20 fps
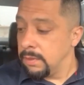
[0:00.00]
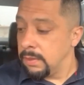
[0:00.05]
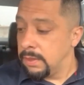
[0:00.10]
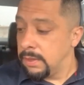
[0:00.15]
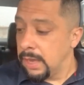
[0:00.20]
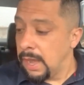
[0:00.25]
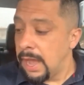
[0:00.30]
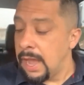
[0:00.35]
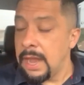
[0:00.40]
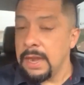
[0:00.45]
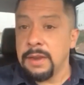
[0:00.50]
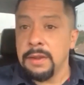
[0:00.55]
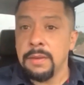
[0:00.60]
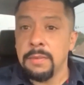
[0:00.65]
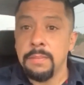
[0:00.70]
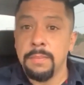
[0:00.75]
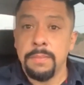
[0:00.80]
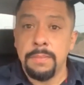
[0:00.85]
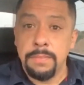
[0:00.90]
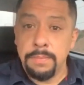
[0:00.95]
God
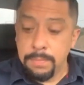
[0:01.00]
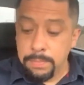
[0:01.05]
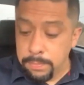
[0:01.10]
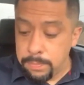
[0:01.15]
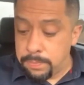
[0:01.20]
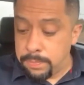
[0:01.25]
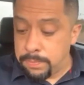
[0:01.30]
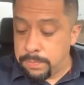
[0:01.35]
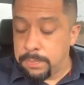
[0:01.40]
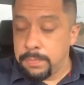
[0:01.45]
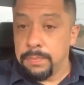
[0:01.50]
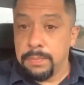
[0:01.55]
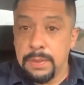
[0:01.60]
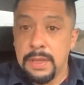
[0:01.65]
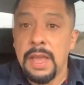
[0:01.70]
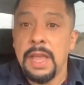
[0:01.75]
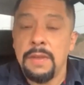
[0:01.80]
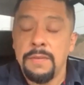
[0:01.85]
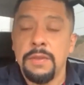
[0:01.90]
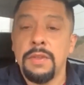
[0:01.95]

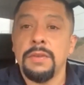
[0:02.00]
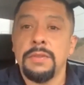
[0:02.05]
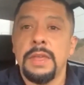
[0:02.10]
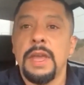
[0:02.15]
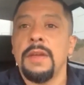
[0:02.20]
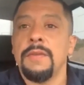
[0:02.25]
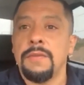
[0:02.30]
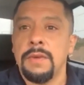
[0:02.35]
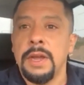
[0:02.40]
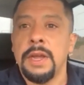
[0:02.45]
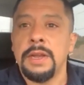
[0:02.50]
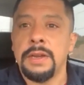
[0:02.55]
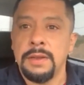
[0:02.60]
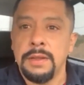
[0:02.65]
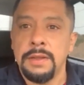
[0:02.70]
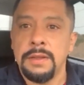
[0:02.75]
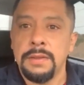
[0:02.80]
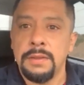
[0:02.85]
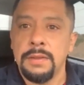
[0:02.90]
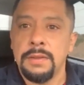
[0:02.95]
gave you that right.
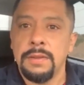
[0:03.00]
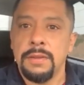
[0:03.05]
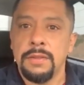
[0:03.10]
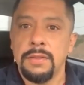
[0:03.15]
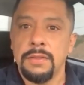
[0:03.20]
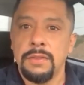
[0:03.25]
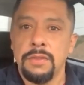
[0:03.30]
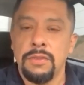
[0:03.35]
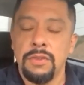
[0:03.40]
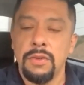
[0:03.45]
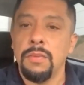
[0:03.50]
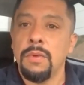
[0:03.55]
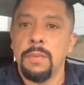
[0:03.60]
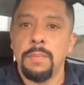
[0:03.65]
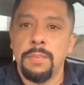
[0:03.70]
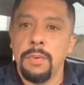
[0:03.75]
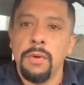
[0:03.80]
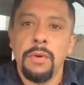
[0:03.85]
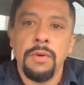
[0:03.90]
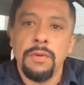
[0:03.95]
You were
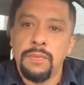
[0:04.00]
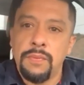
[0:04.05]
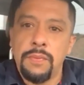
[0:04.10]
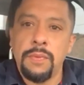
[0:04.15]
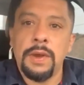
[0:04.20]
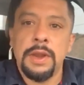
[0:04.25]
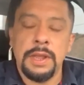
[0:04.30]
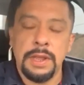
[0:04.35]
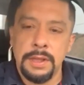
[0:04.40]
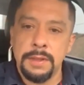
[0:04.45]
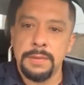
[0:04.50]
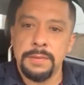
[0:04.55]
born free.